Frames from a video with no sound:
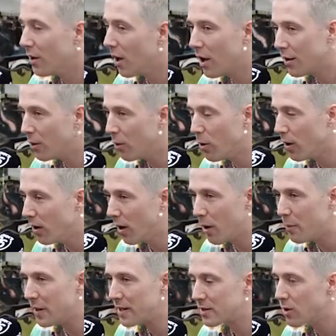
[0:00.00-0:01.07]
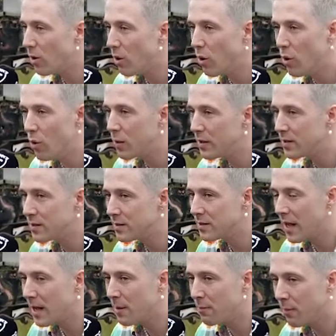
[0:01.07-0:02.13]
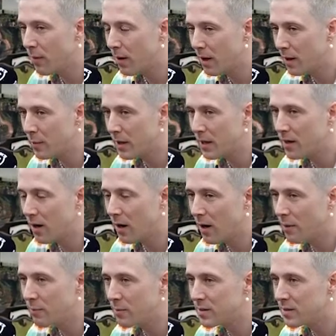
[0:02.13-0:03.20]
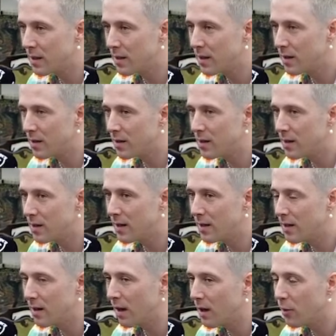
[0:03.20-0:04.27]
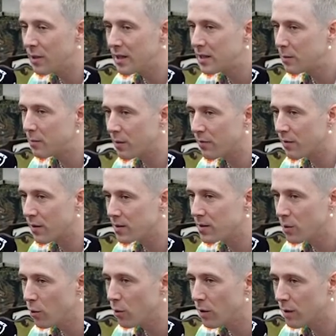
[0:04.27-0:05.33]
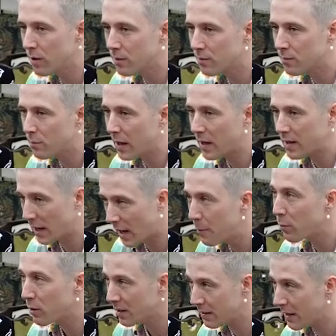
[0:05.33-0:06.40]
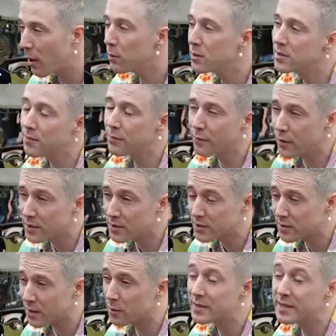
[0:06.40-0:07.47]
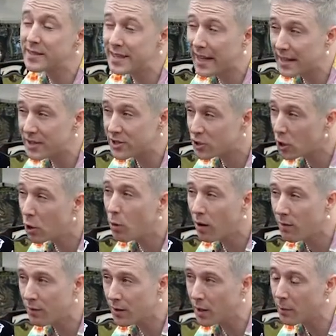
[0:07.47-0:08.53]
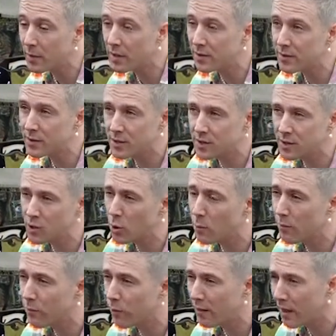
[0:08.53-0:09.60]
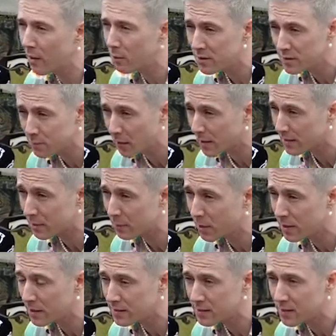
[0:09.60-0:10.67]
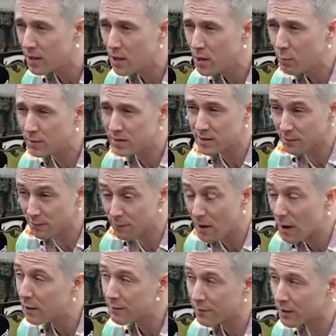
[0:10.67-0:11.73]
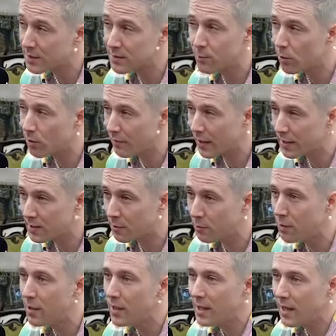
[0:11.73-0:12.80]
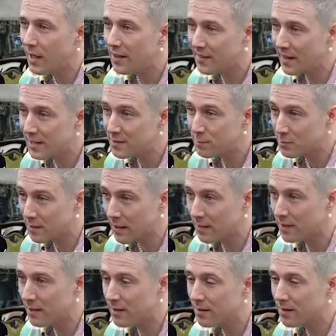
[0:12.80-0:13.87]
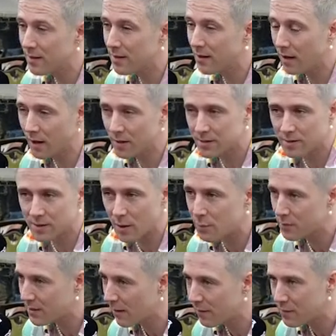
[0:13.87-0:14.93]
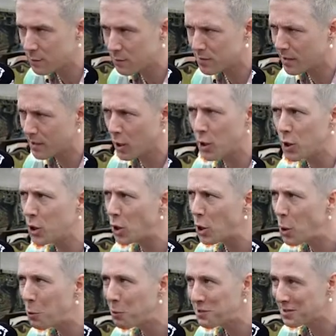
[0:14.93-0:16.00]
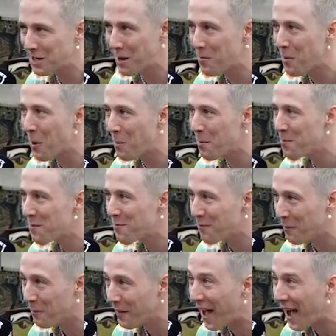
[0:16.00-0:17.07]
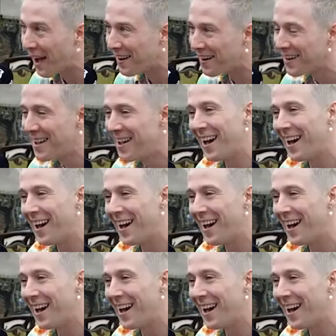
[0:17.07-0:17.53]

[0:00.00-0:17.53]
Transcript: Not at all. I mean, it's always the same. Like, I mean, I'm I only did my first tour back in April, and that was the first, that was the second show of it. I mean, the, the show before that was Mike the Pies, which is a very, very small venue, and this was like the, uh, Cypress Avenue was like a huge step up from that,